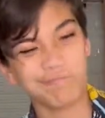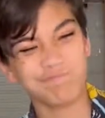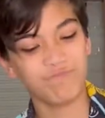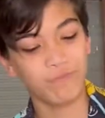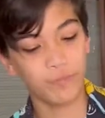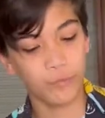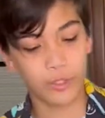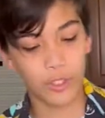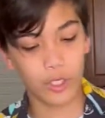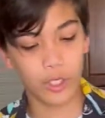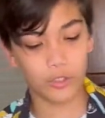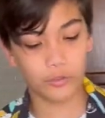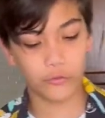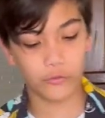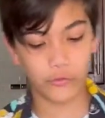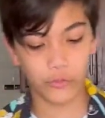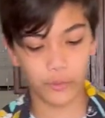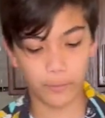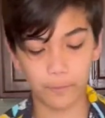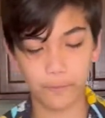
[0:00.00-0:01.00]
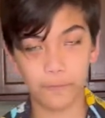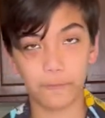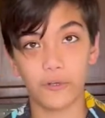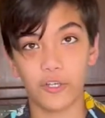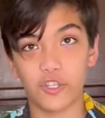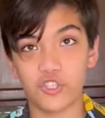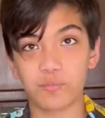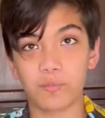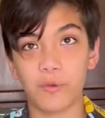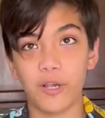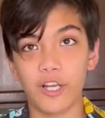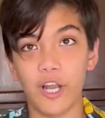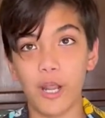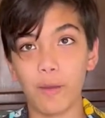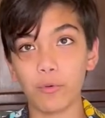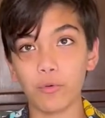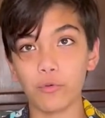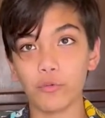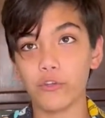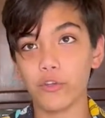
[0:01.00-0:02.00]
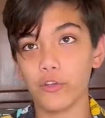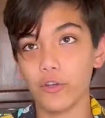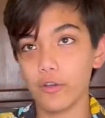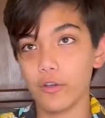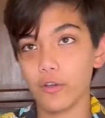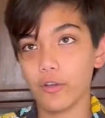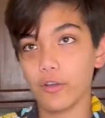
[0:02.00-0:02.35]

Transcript: We got some fresh pineapples here.